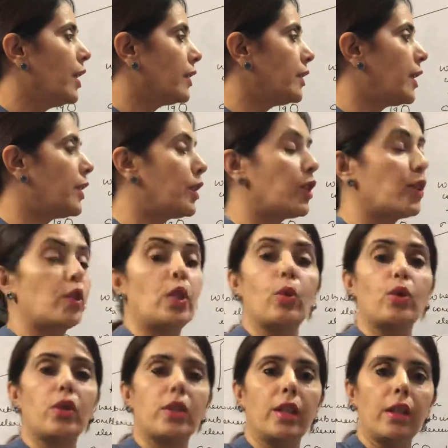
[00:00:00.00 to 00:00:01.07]
That it is
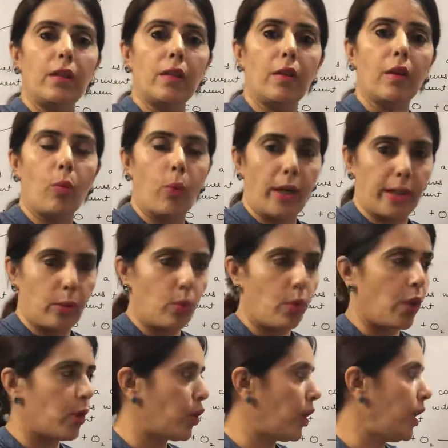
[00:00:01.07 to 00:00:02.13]
used in
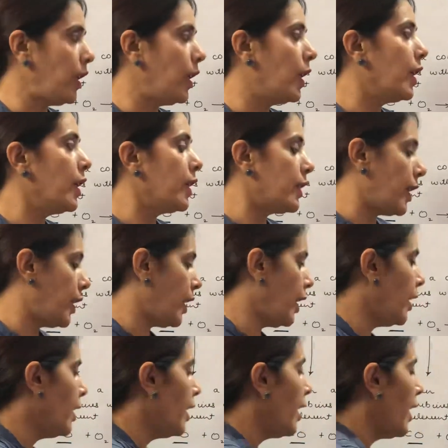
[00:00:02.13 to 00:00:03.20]
whitewashing. Take
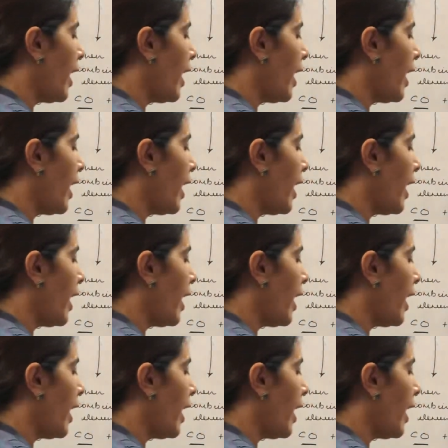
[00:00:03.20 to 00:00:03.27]
it.